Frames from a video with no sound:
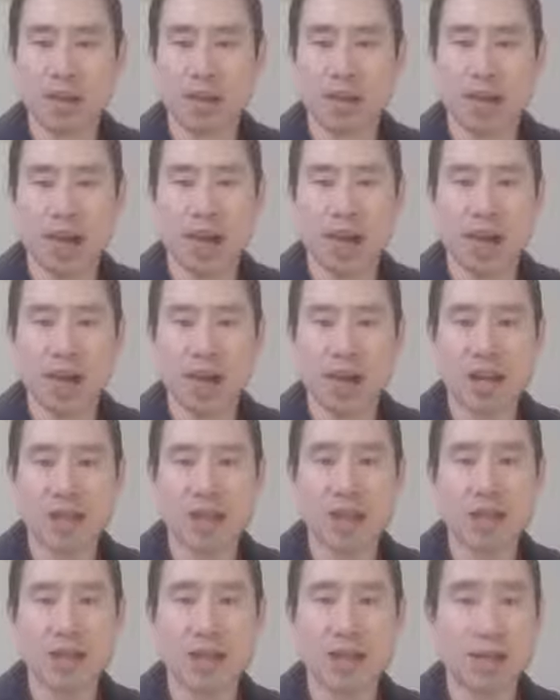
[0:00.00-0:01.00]
Another
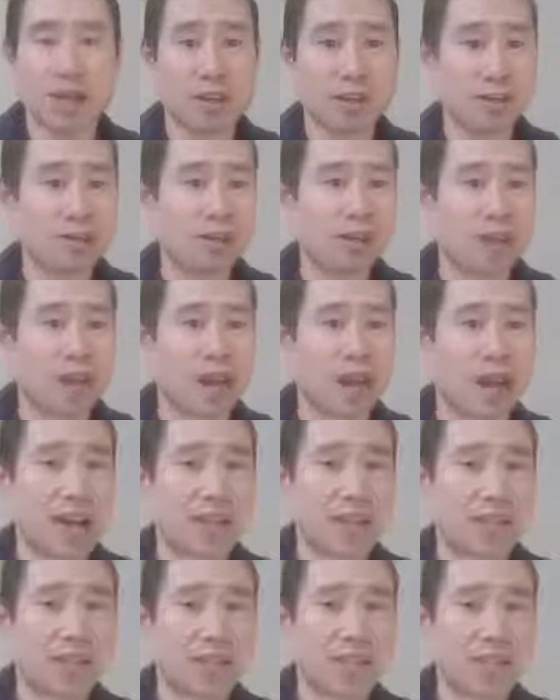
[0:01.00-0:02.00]
way you can use
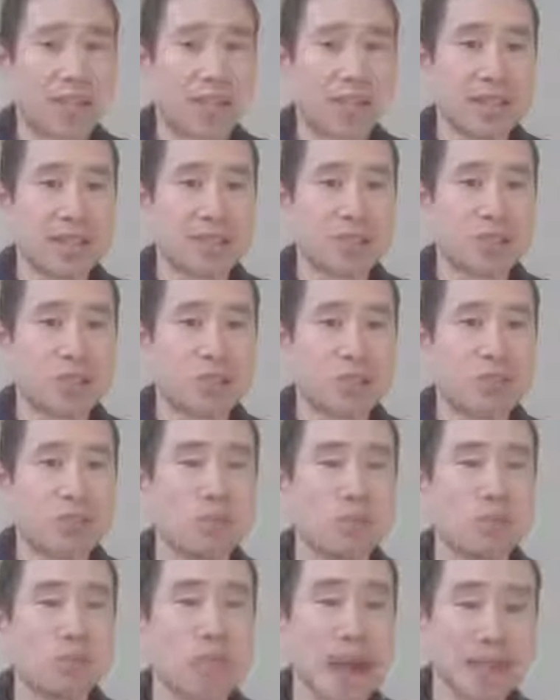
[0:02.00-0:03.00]
ice is to
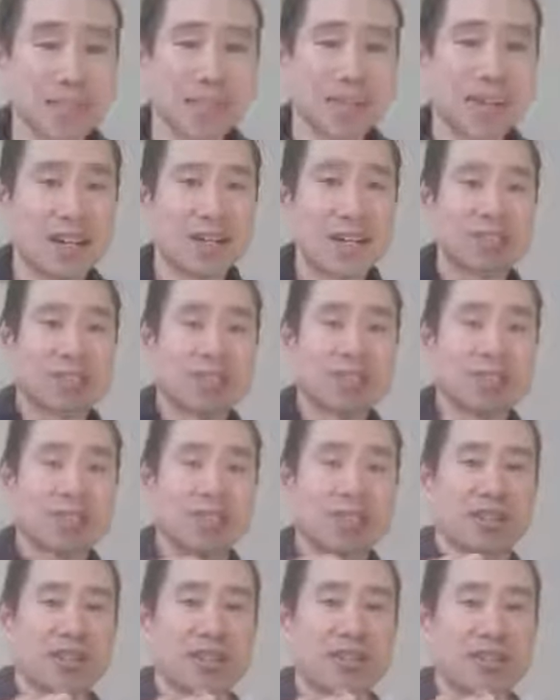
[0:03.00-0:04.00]
massage
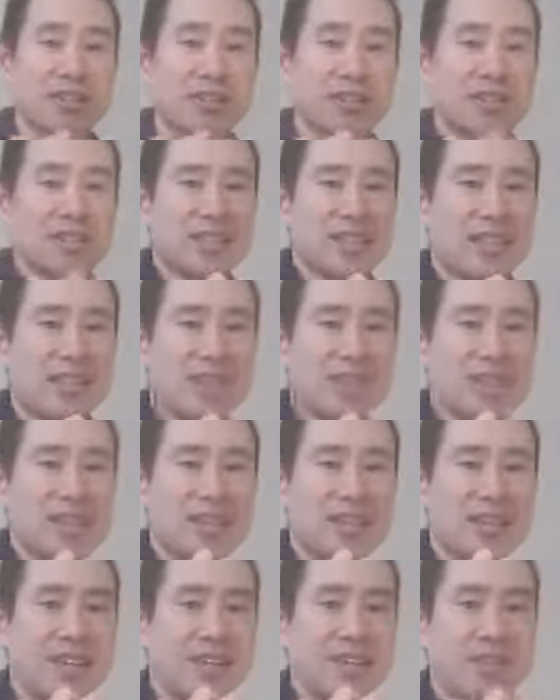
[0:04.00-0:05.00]
this area
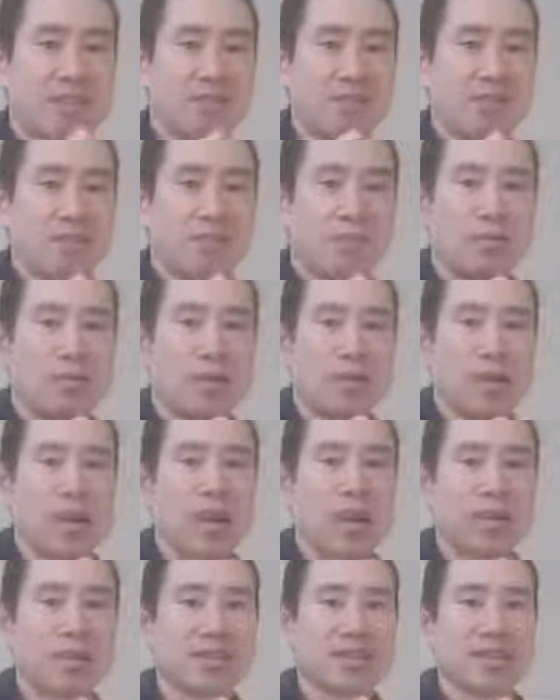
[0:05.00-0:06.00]
here with
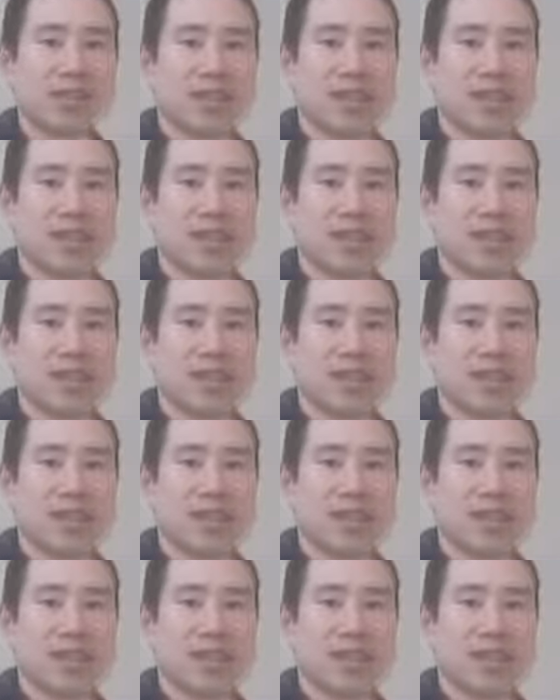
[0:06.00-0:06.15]
ice.